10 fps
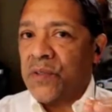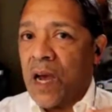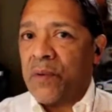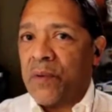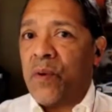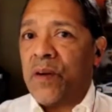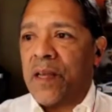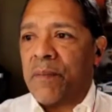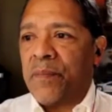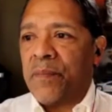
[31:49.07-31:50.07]
reward
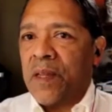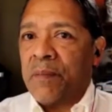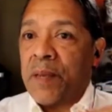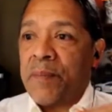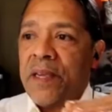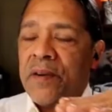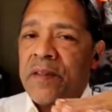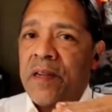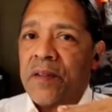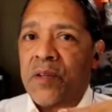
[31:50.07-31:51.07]
them, maybe here
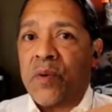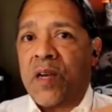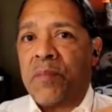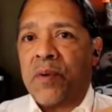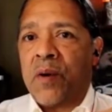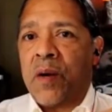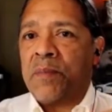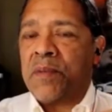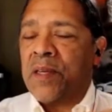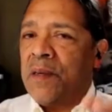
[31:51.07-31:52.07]
and there throw a couple
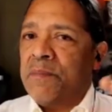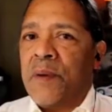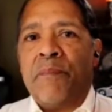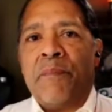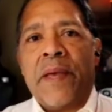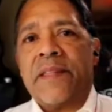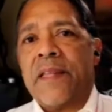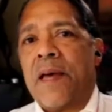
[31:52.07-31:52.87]
crumbs, but make that